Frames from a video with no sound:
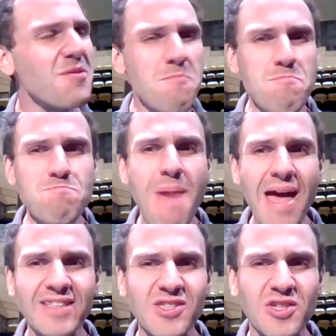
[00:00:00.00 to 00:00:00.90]

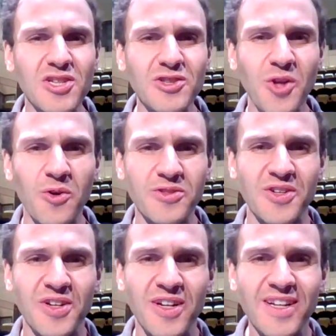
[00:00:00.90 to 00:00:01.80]
Mets
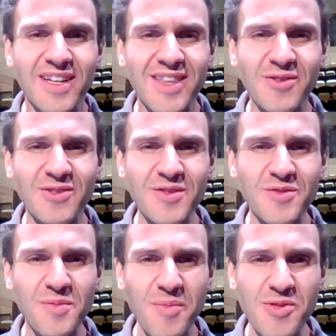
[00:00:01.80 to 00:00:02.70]
closer?
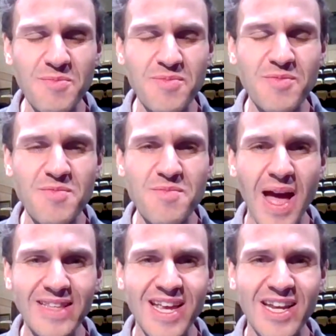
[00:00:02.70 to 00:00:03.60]
You remember the Mets?